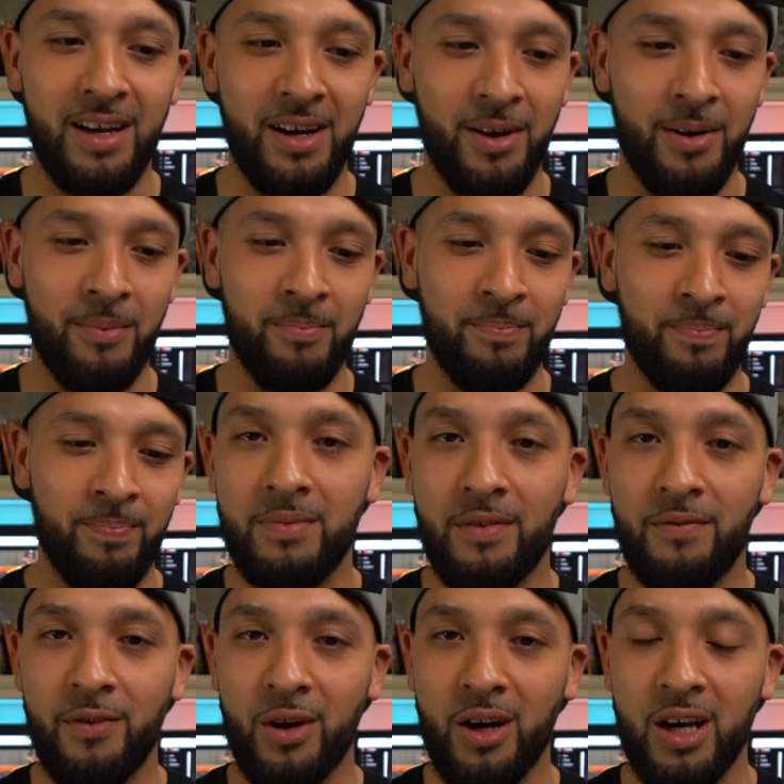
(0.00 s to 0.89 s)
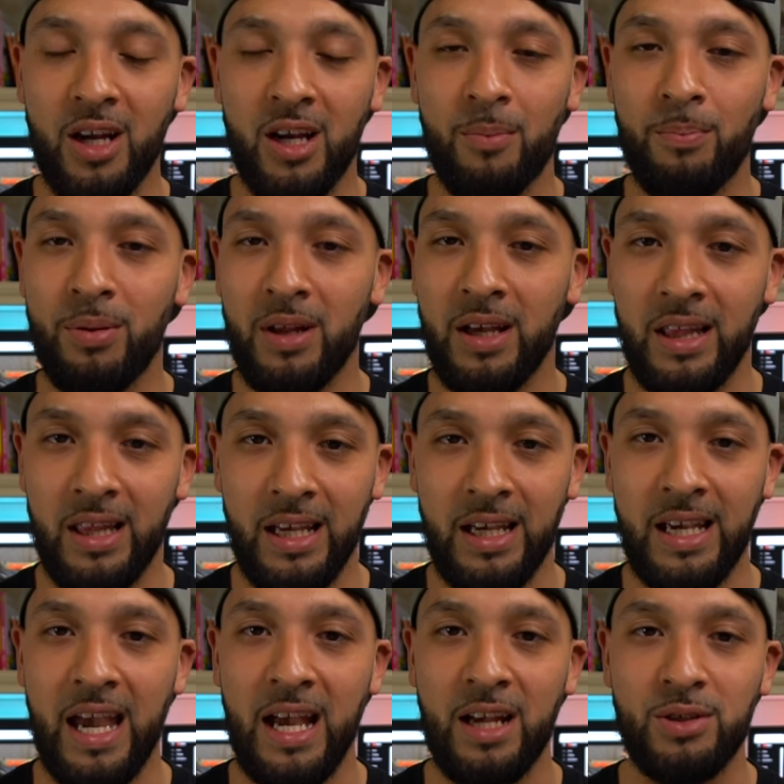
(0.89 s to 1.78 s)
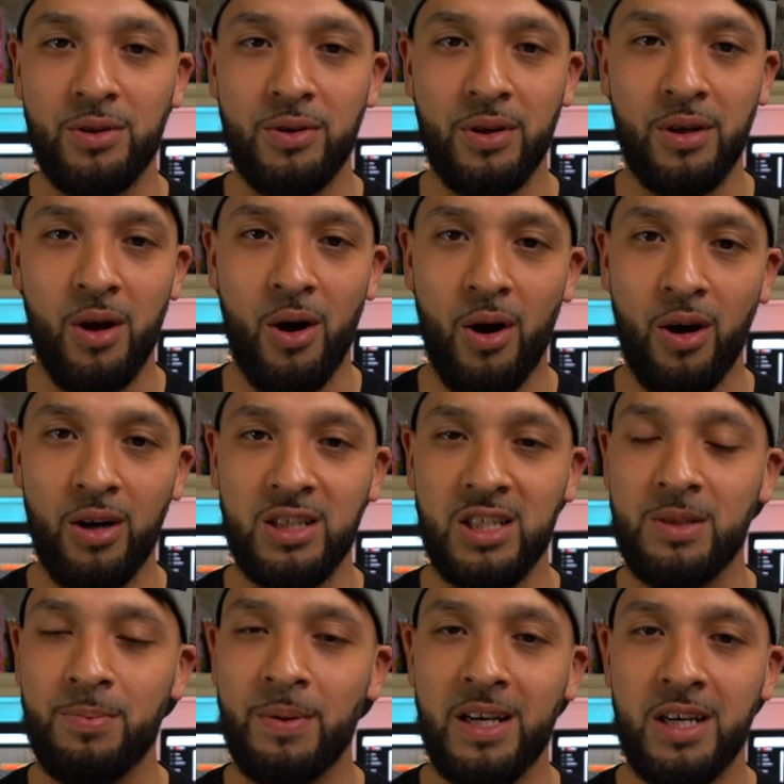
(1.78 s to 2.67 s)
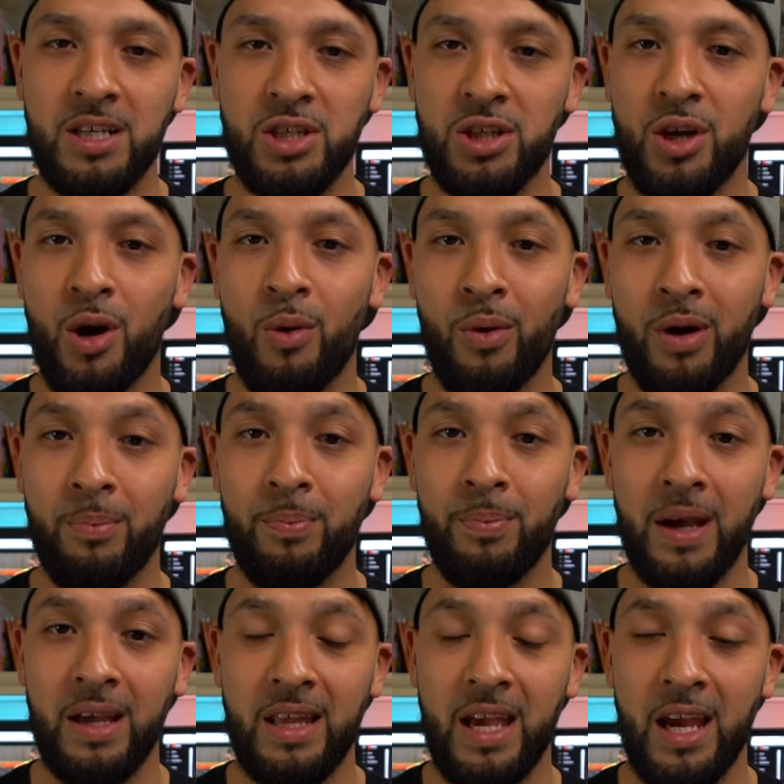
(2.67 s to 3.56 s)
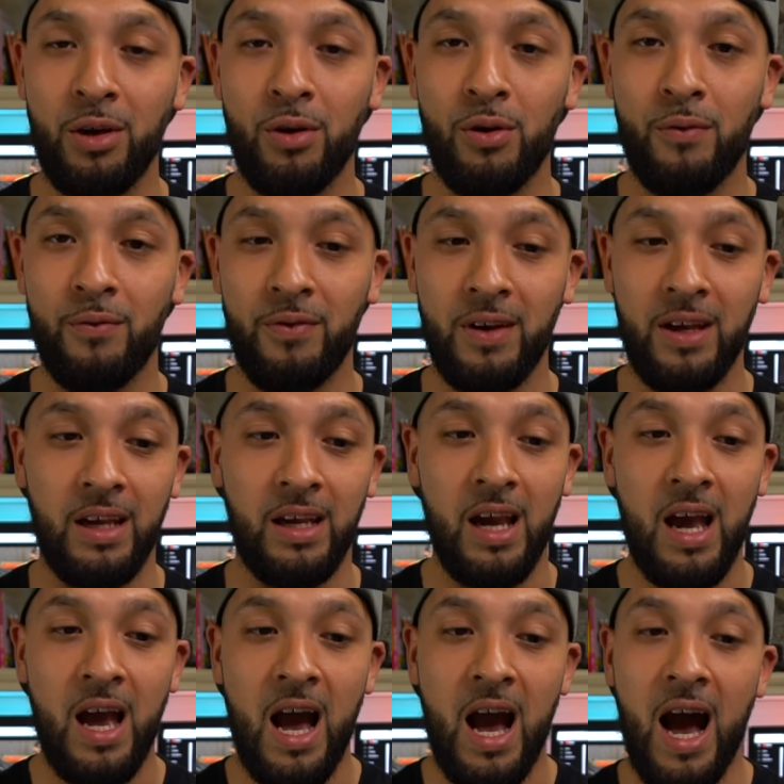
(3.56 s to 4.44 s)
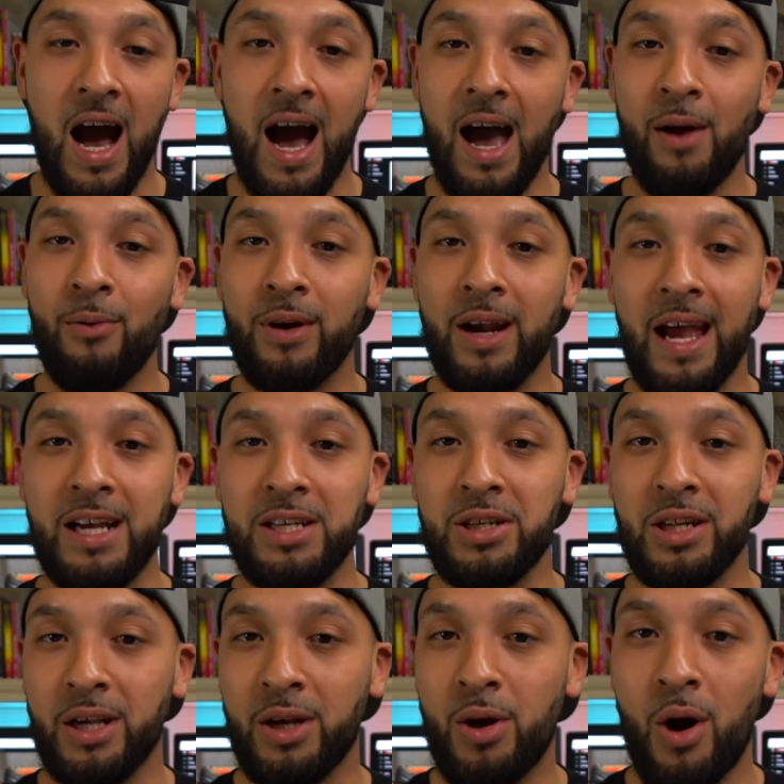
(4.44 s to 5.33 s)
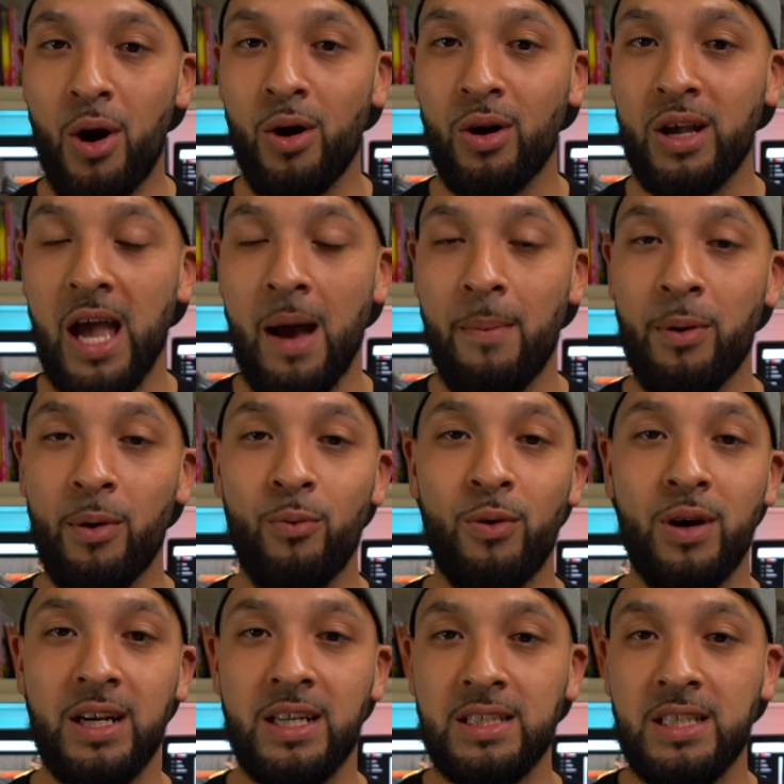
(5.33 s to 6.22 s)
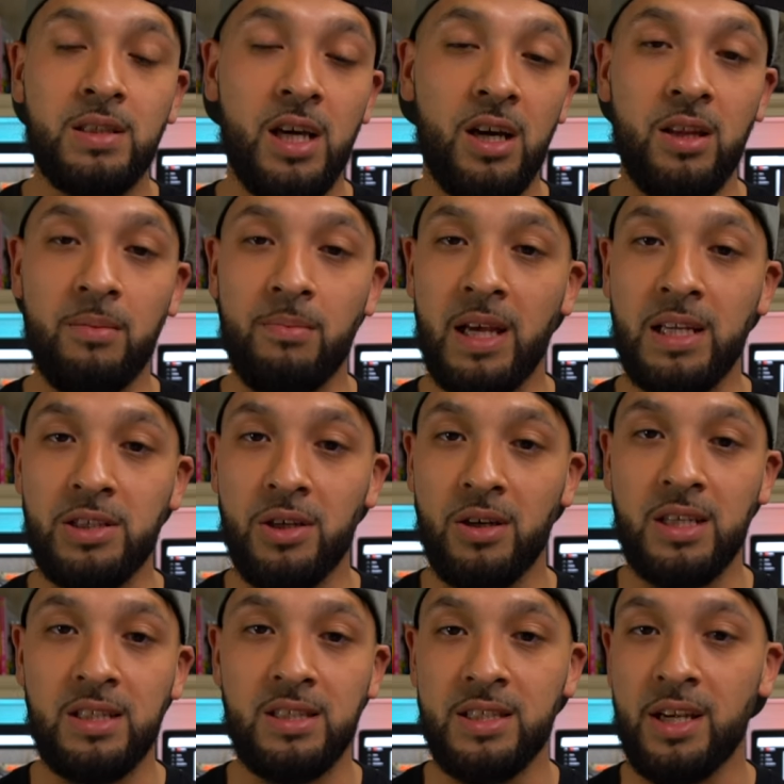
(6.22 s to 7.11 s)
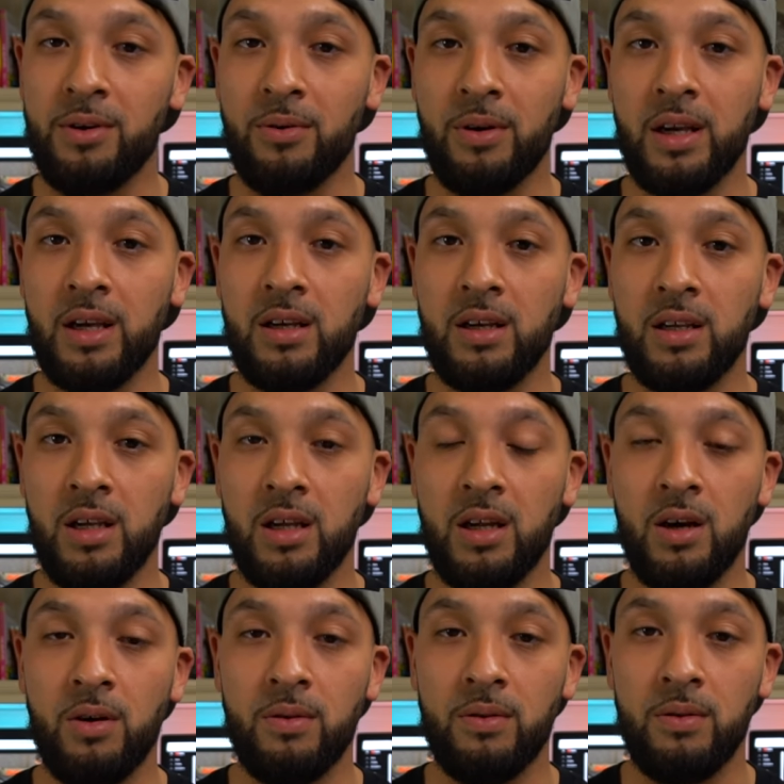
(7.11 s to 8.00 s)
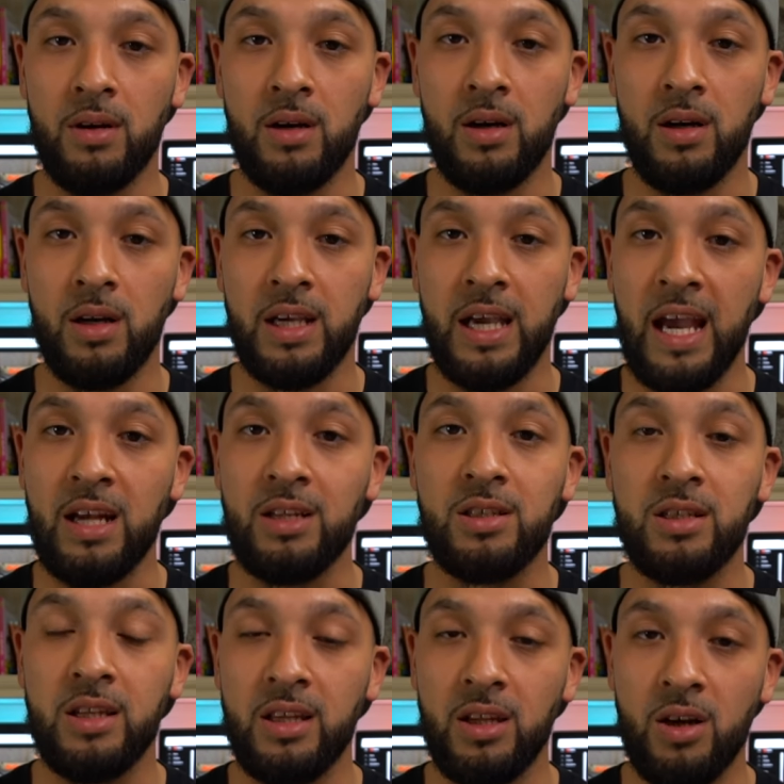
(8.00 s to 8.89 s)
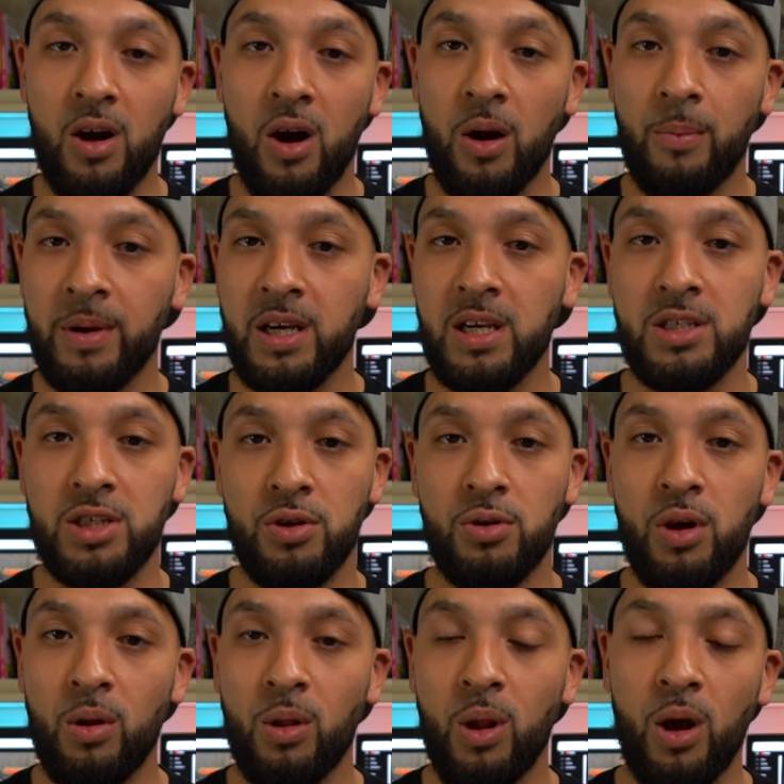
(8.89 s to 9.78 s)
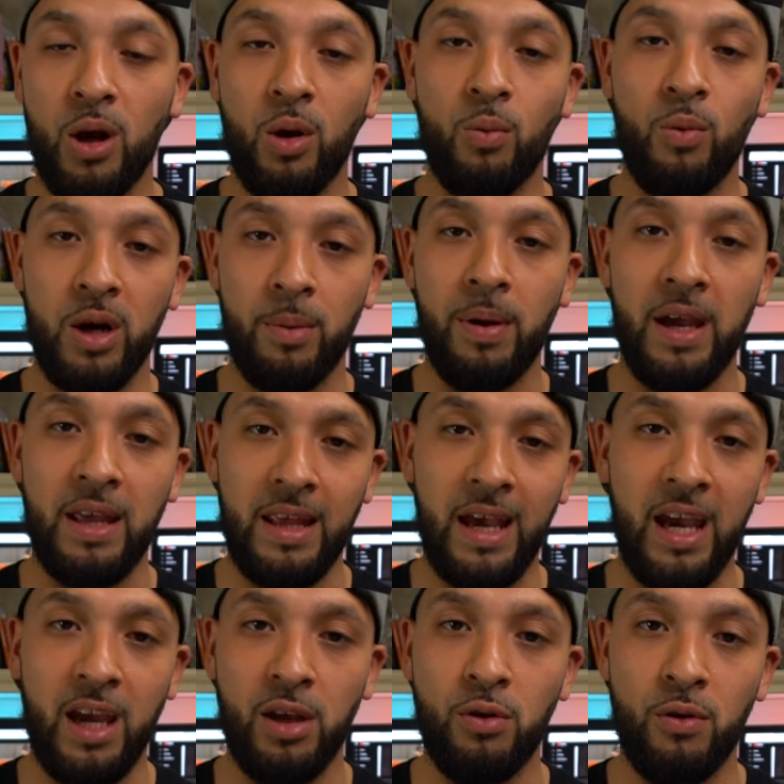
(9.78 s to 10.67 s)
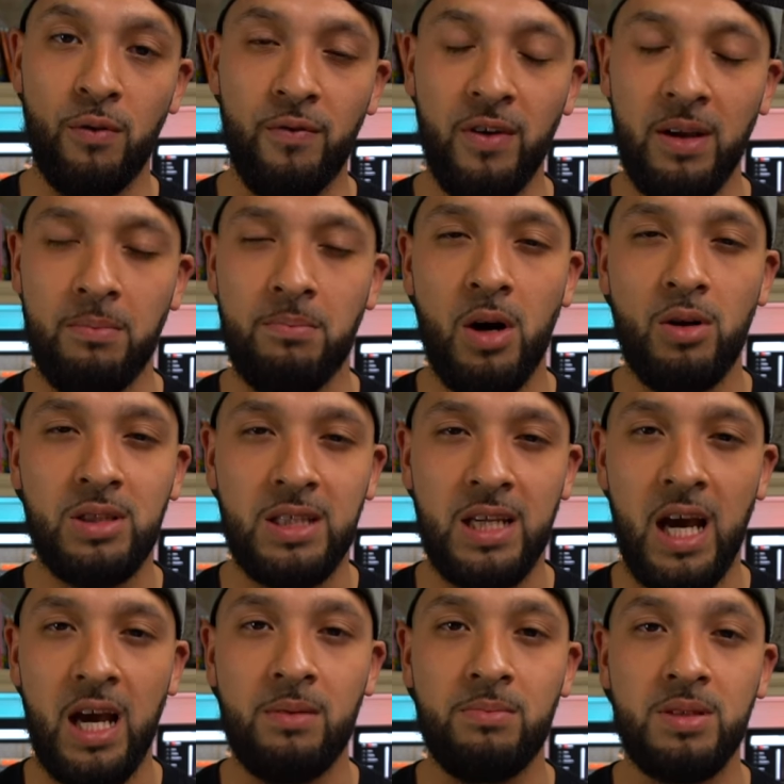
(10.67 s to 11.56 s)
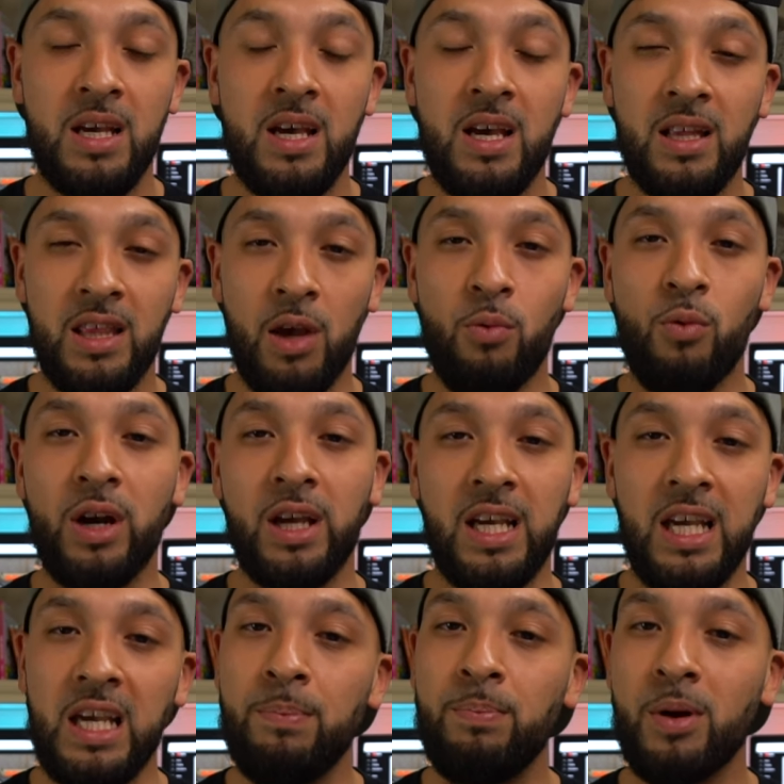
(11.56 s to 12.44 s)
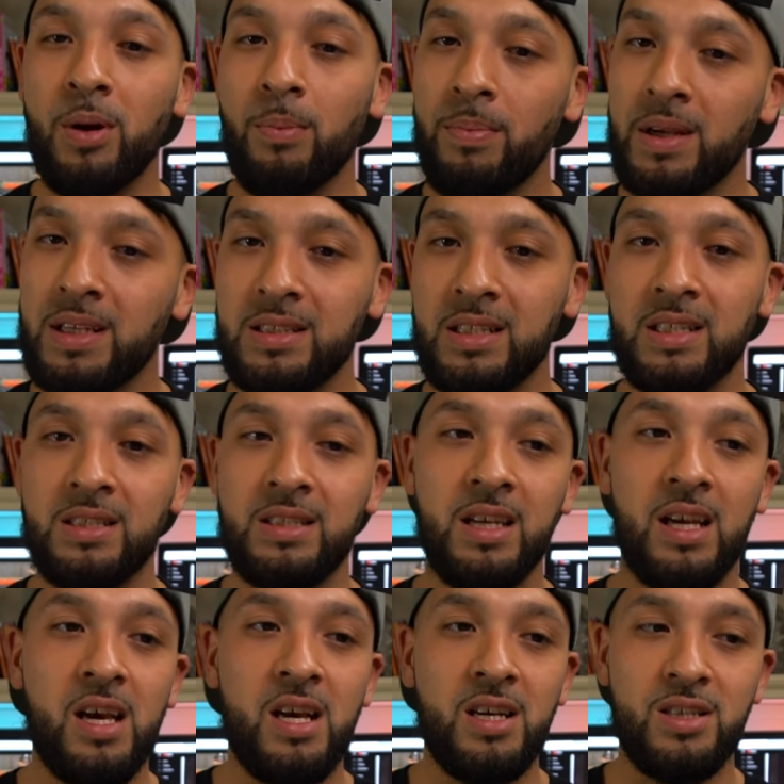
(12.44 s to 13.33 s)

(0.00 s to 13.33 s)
Um, if you're going to completely cancel the card just because you don't want to pay the annual fee, I would actually call Capital One and tell them that you're considering, you know, uh, canceling the card because you no longer want to pay that annual fee. Most times they want to keep your business.